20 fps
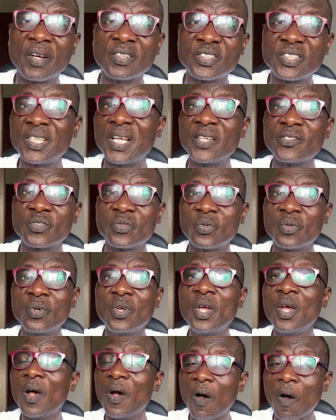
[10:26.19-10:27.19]
or CSO
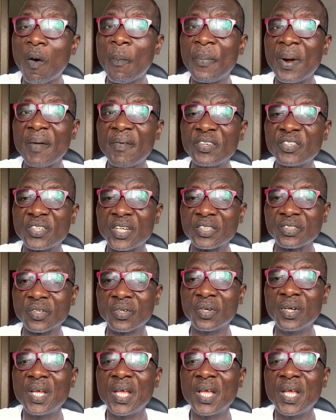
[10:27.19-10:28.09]
or private sector.